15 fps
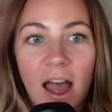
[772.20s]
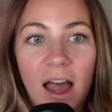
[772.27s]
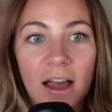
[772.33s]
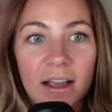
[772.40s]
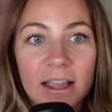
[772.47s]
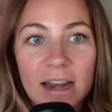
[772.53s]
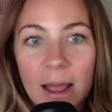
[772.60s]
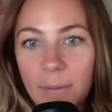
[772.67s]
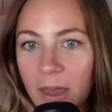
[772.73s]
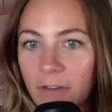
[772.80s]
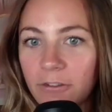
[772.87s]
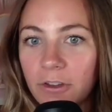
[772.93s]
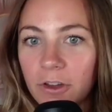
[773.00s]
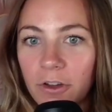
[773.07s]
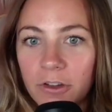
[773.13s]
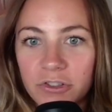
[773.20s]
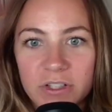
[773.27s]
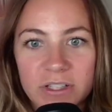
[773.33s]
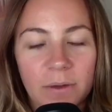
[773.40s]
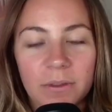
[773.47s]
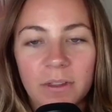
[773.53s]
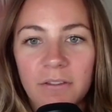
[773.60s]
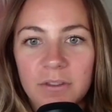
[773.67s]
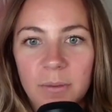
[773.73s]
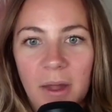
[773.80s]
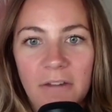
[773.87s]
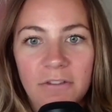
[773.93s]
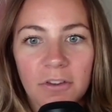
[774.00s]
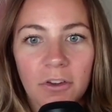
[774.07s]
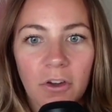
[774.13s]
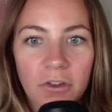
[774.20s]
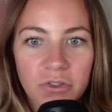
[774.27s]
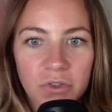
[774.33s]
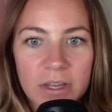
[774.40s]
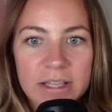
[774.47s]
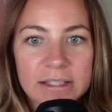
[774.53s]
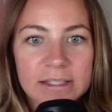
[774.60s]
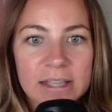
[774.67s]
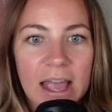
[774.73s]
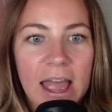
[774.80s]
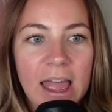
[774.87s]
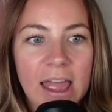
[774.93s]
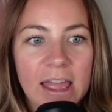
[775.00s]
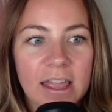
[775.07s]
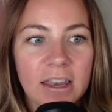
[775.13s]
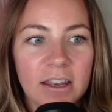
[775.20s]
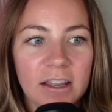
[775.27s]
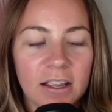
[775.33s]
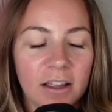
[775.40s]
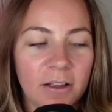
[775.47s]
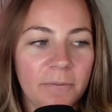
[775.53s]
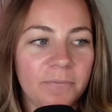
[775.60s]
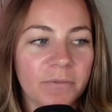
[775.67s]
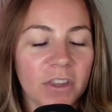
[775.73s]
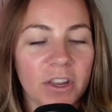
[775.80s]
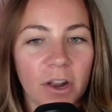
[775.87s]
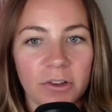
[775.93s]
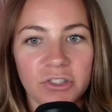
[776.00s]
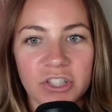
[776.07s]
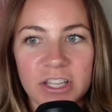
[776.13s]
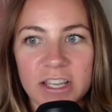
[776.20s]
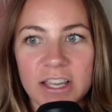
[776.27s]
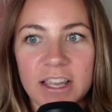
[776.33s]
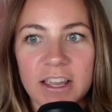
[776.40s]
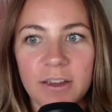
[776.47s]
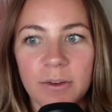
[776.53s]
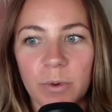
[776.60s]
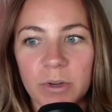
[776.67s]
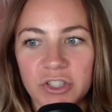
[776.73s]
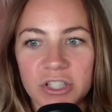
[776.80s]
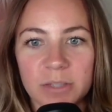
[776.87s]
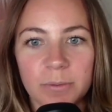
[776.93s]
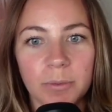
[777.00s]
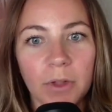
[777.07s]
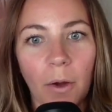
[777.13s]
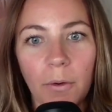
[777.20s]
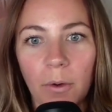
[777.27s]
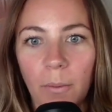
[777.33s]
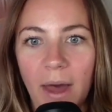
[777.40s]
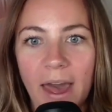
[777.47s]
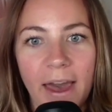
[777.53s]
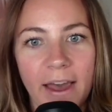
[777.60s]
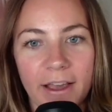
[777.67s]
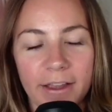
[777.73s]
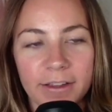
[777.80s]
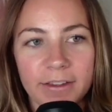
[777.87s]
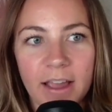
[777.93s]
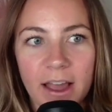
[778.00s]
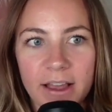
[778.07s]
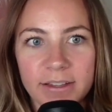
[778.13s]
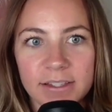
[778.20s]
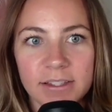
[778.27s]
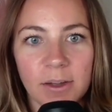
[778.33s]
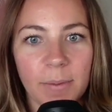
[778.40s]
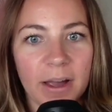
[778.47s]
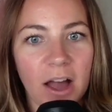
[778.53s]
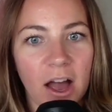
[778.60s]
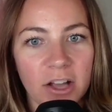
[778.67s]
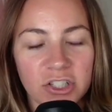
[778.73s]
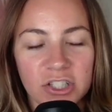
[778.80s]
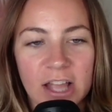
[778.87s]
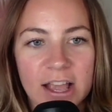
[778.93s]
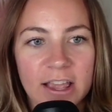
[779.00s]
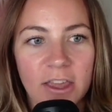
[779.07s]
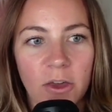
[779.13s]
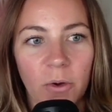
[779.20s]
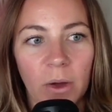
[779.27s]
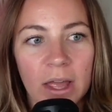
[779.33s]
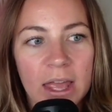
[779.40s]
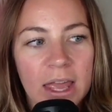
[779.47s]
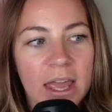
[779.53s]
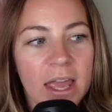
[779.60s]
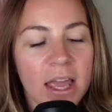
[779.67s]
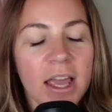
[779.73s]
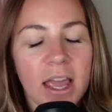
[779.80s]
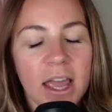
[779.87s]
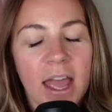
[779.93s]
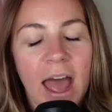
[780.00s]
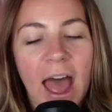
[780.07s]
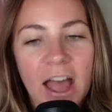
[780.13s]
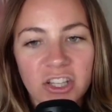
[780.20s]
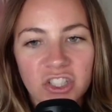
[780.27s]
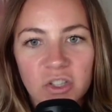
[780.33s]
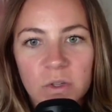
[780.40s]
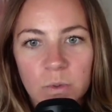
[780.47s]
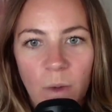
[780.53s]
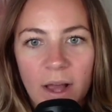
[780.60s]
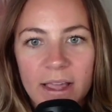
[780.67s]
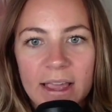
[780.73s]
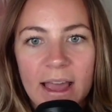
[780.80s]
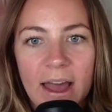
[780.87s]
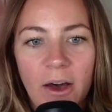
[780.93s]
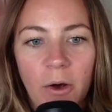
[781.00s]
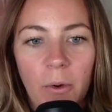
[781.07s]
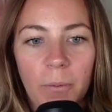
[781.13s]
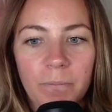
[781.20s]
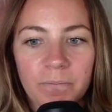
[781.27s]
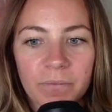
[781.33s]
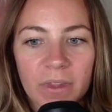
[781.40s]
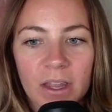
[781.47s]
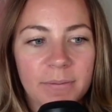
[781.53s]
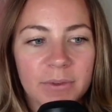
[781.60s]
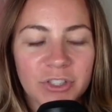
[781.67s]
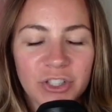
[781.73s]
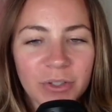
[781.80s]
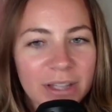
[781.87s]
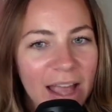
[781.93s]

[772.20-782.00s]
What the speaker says: can I pay for your groceries? I would love to pay for your groceries. And, she was just blown away. Yes. Oh my gosh. Thank you. As she was walking out, she only